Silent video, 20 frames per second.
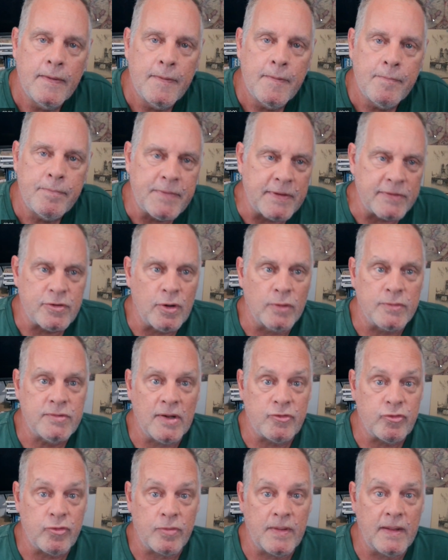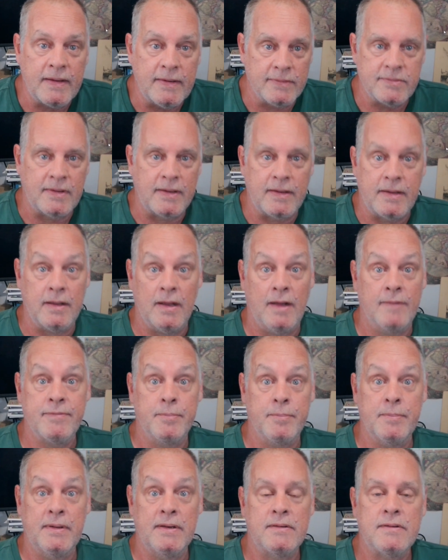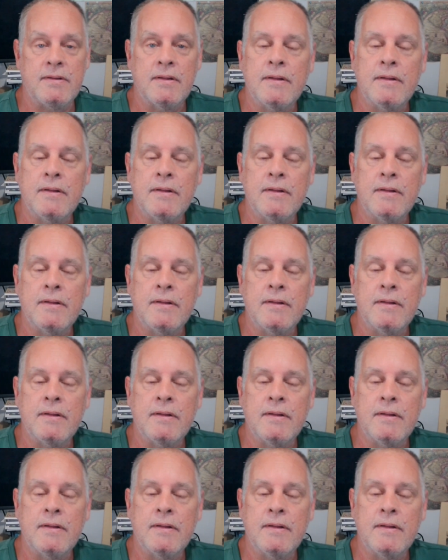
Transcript: There's no such thing as government.